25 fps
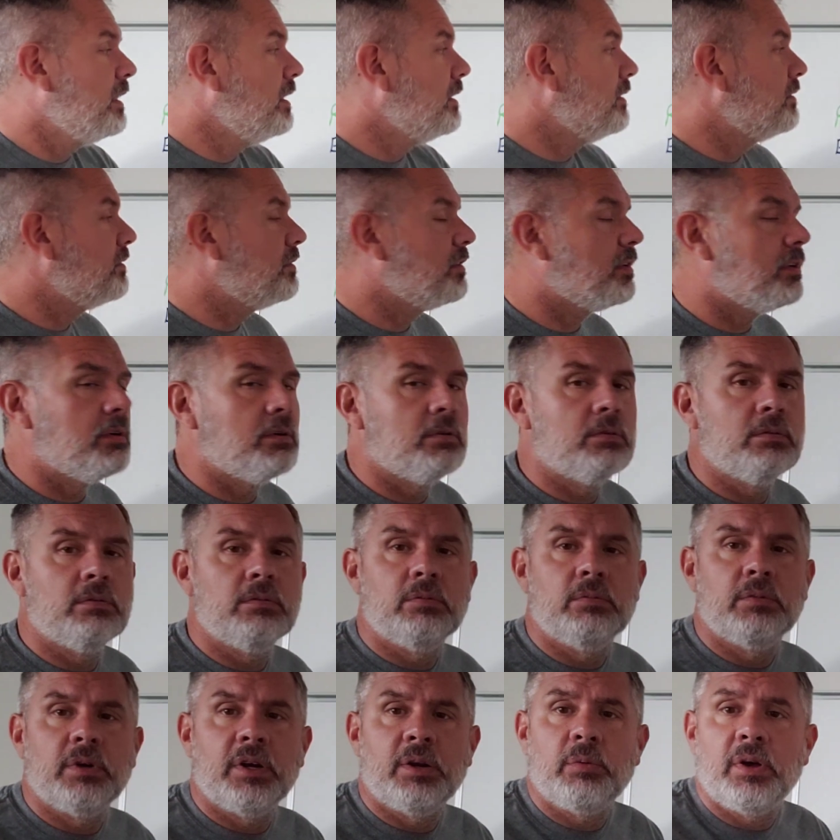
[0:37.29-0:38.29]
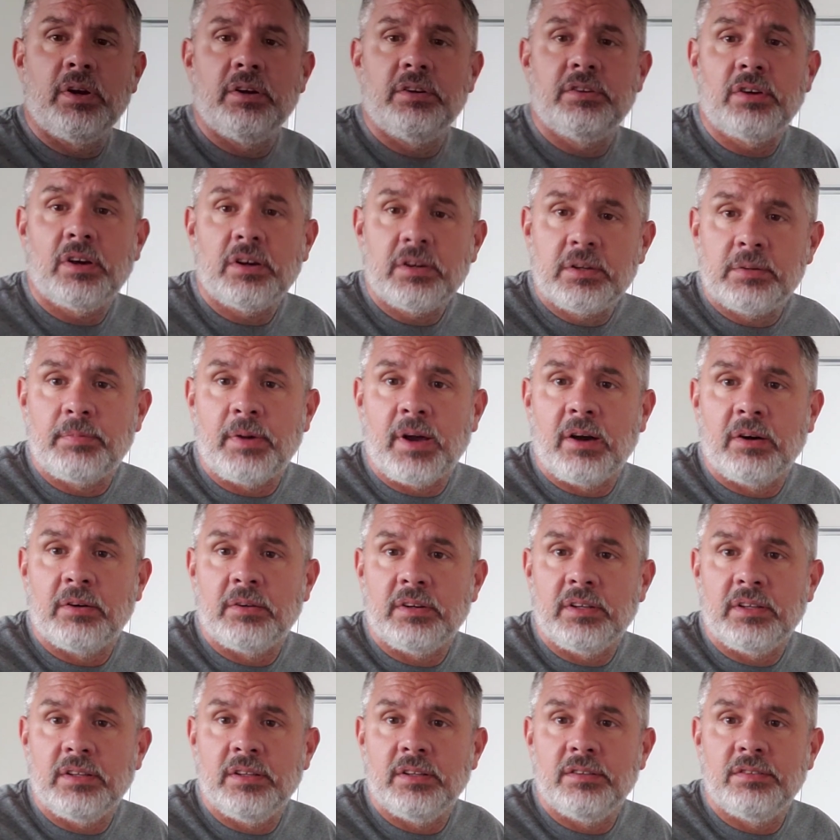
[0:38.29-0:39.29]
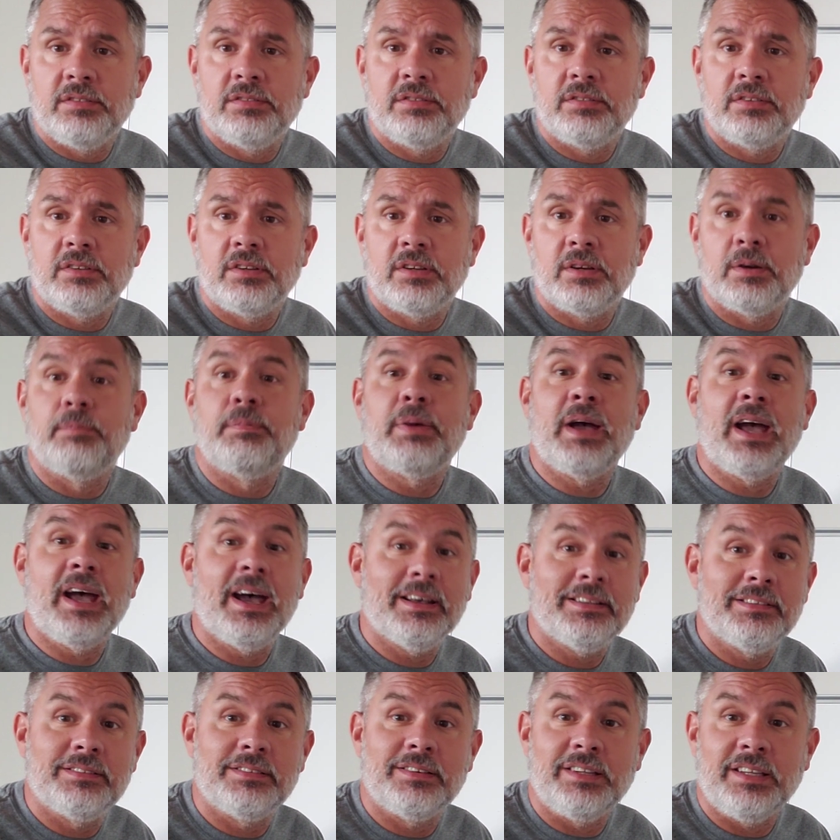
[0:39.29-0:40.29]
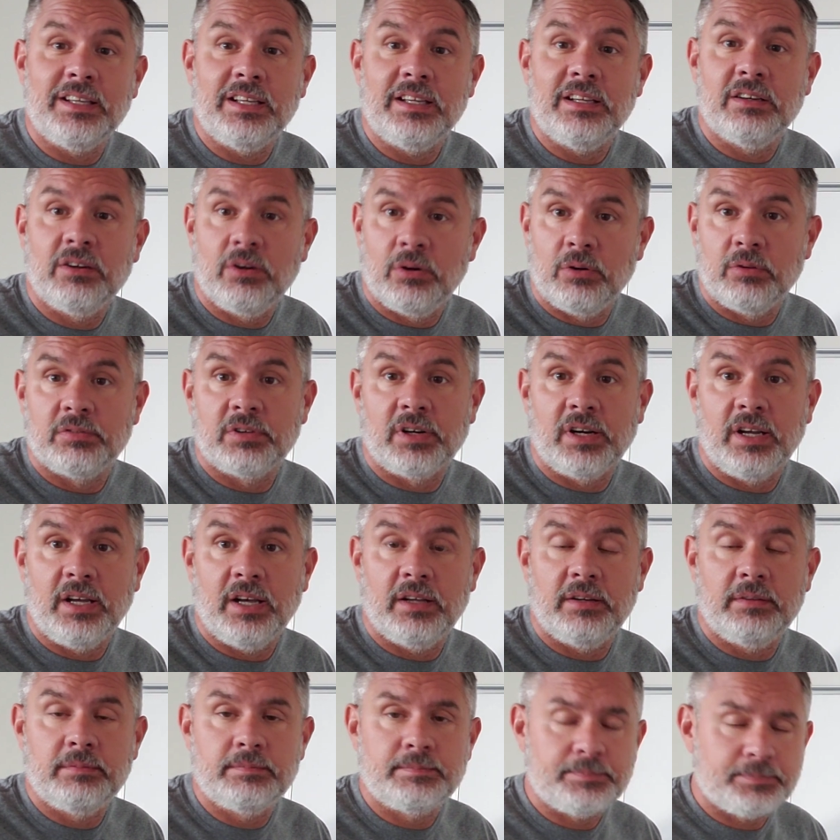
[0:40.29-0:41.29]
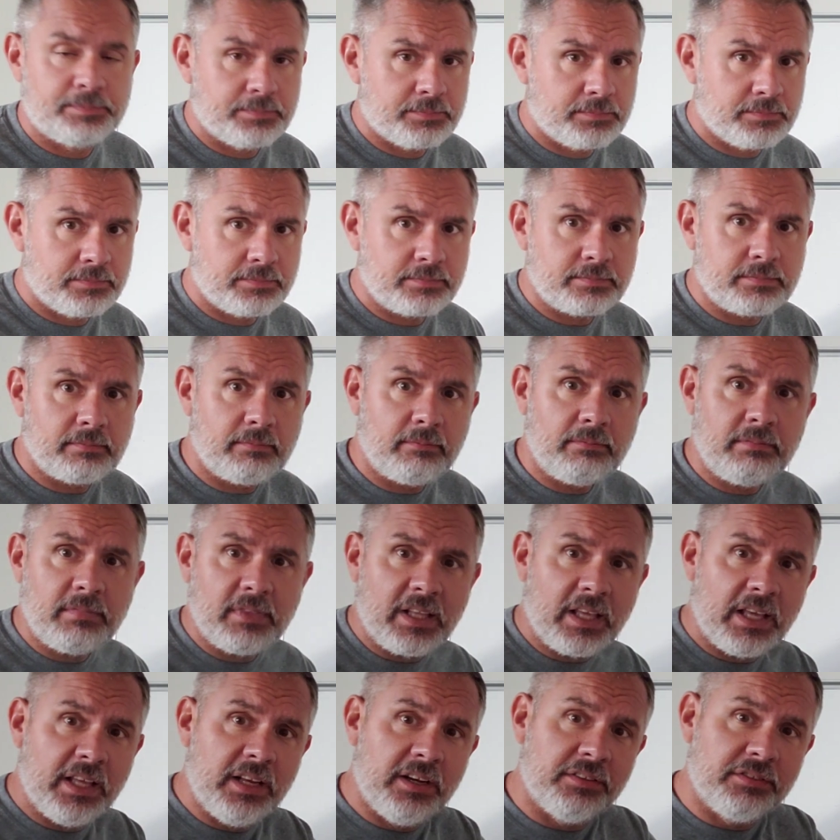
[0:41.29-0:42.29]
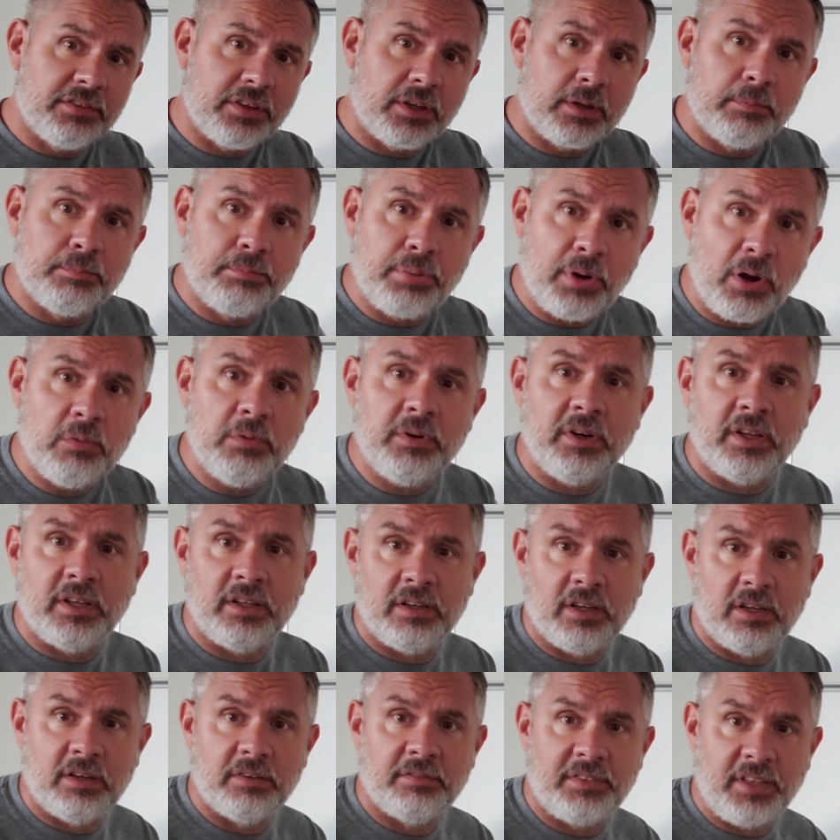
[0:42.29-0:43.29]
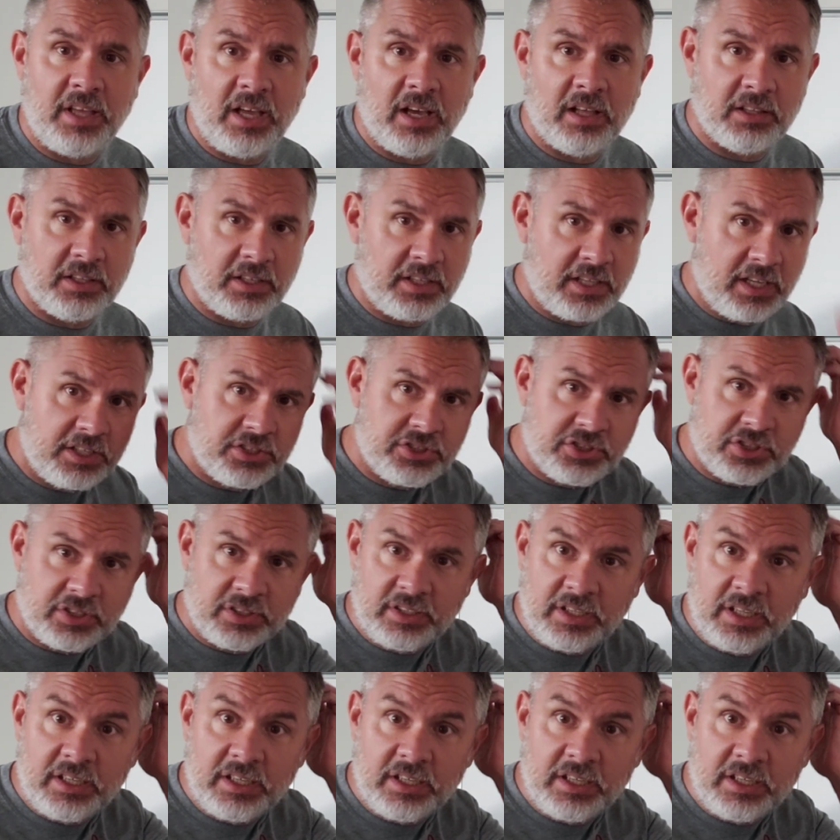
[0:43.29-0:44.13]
So what I want to talk about is capacity overhead. And it's a component of the allocation.